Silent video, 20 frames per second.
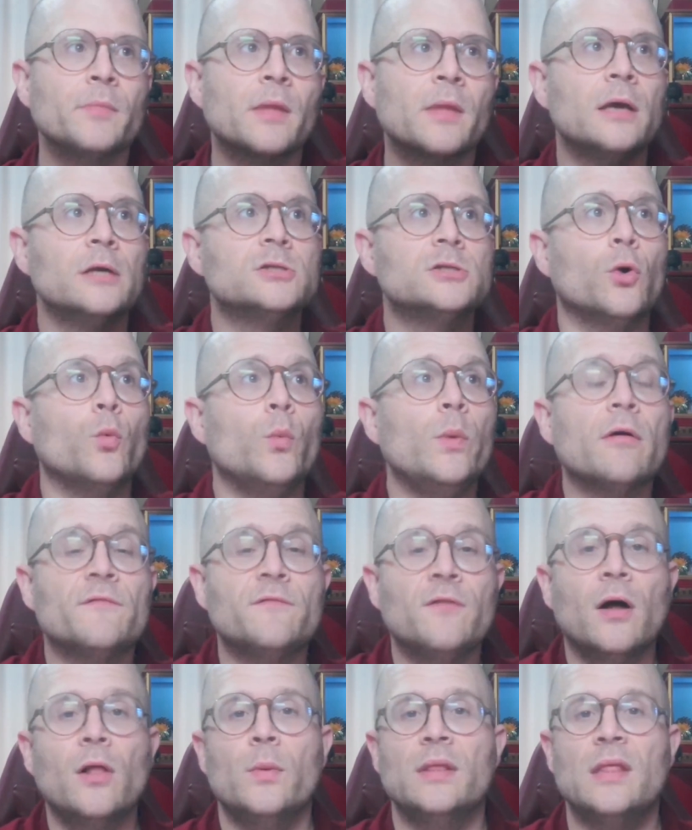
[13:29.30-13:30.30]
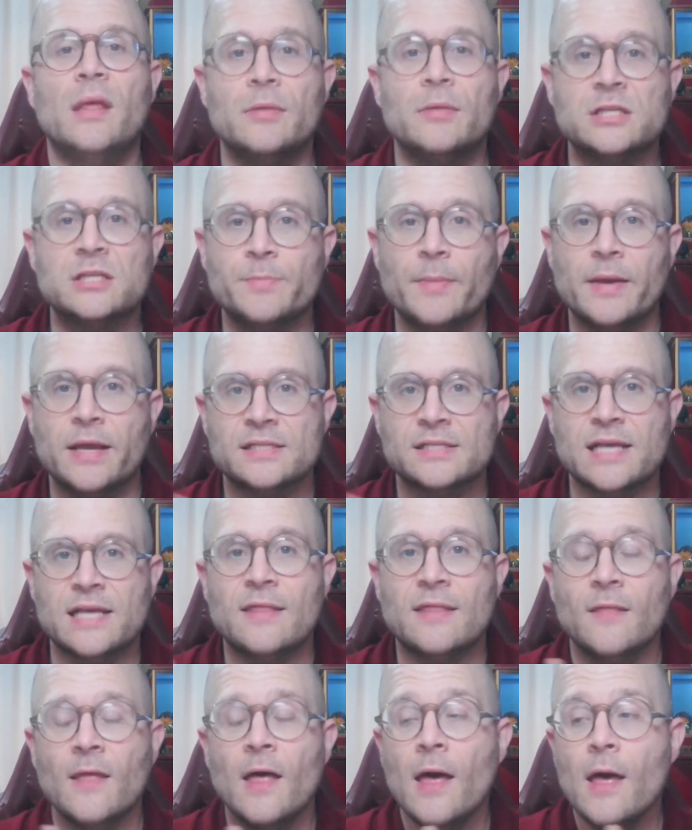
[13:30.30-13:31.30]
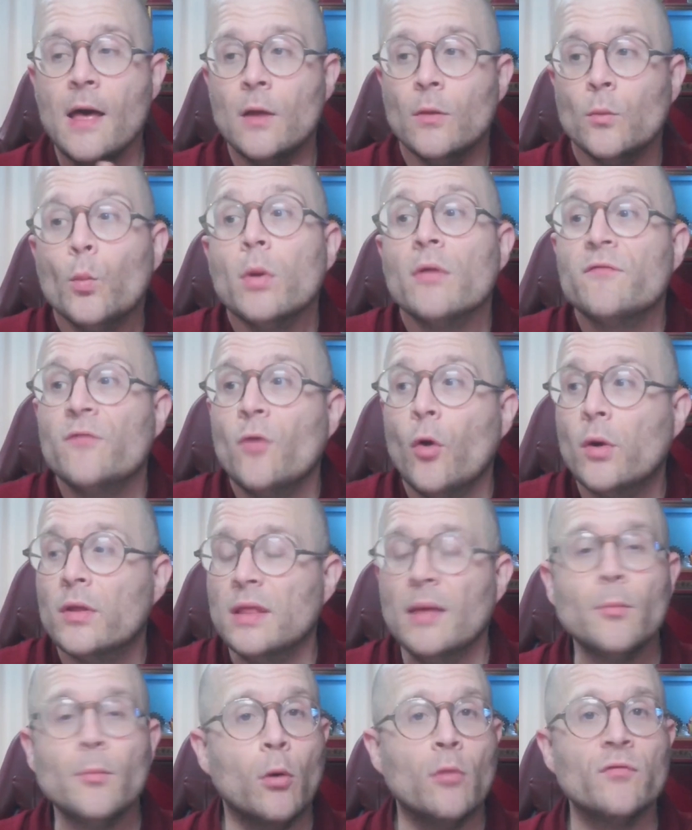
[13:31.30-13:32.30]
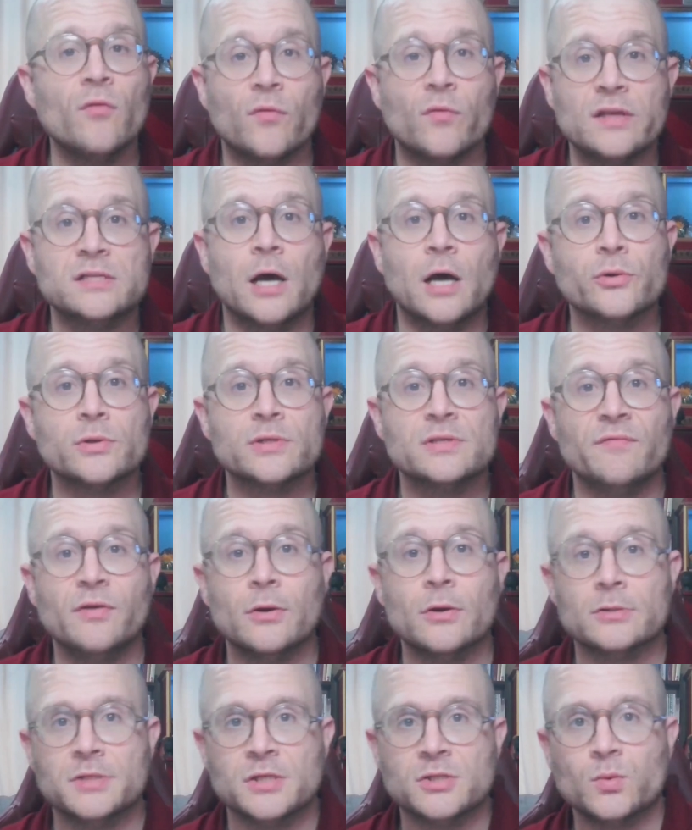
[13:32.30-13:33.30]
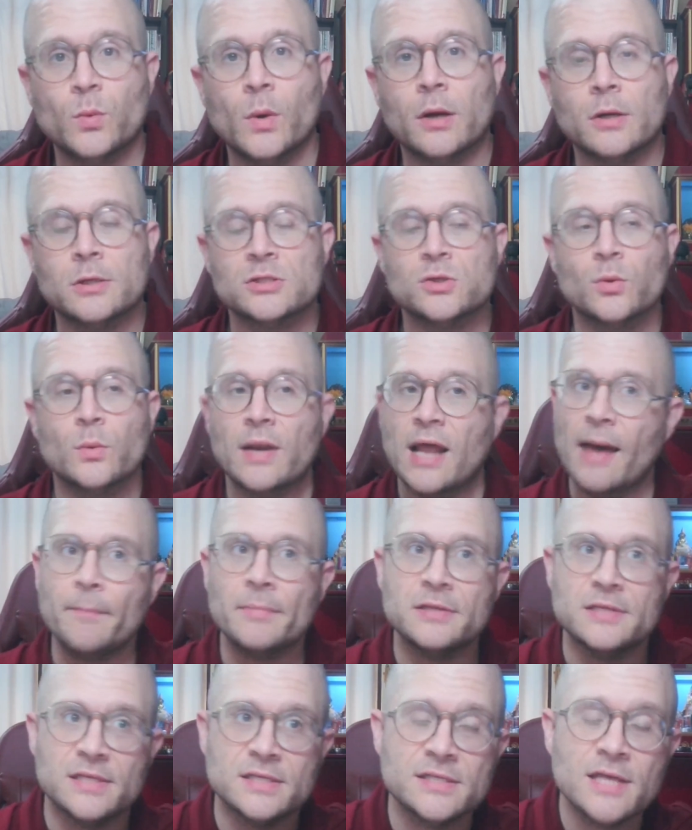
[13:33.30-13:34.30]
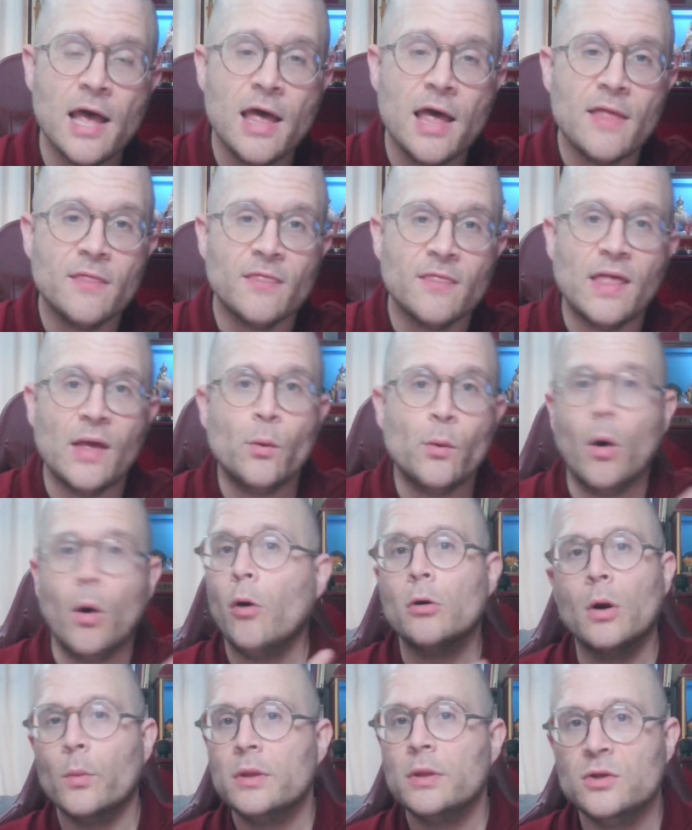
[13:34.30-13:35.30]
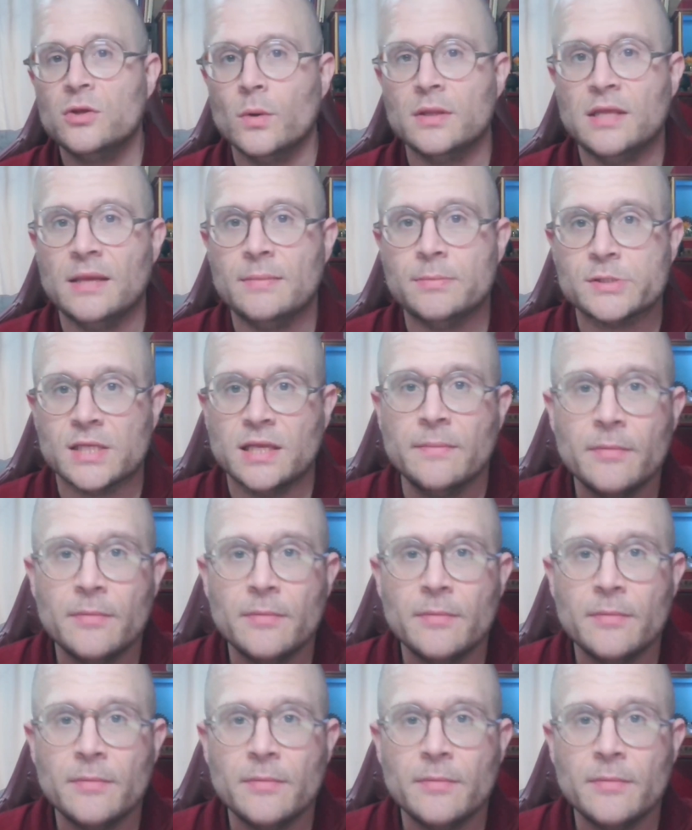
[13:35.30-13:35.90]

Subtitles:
So we are following them in space, and we're following them over these hundreds of years as well. So what happens is they will all go into a deep sleep.